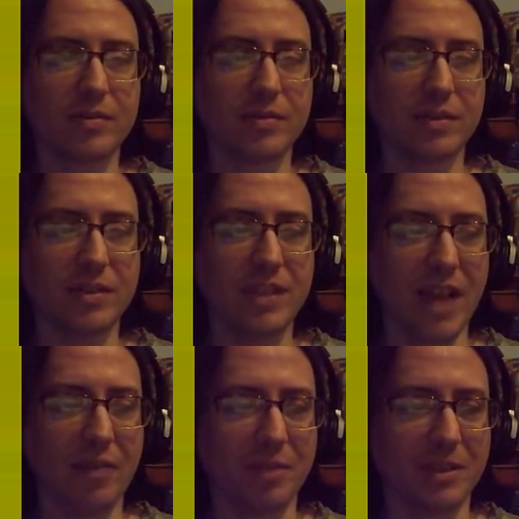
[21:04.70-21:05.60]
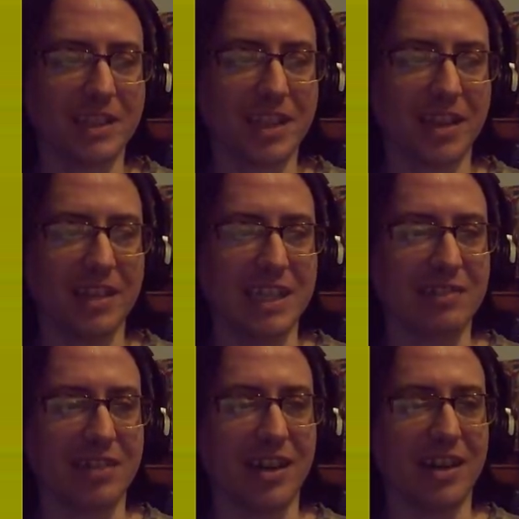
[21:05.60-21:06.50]
Never wants to go this
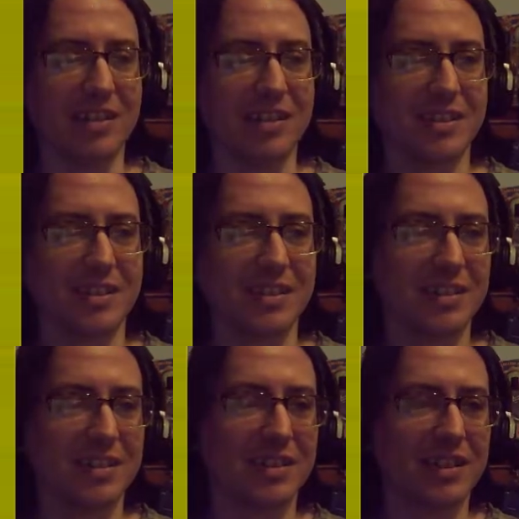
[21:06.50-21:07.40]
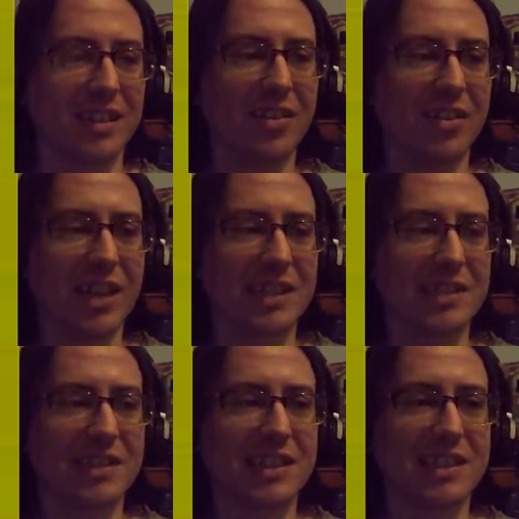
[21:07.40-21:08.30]
far. You're not that
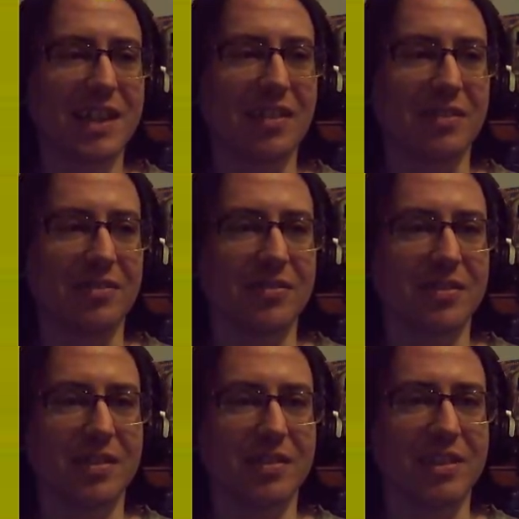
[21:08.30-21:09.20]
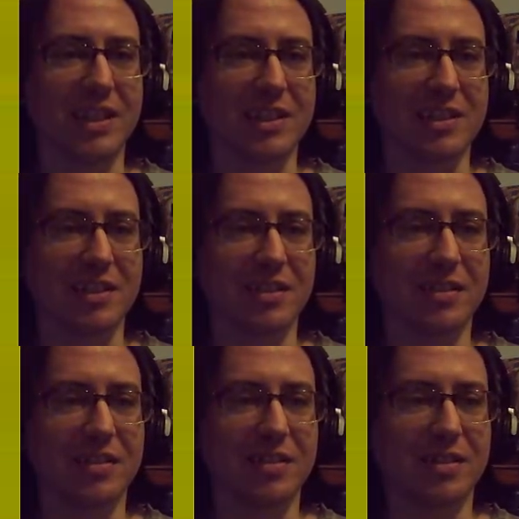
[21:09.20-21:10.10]
stressed out, creature.
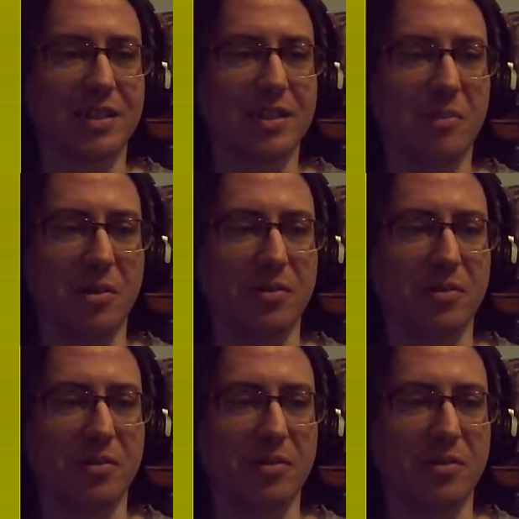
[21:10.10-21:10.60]
Come on.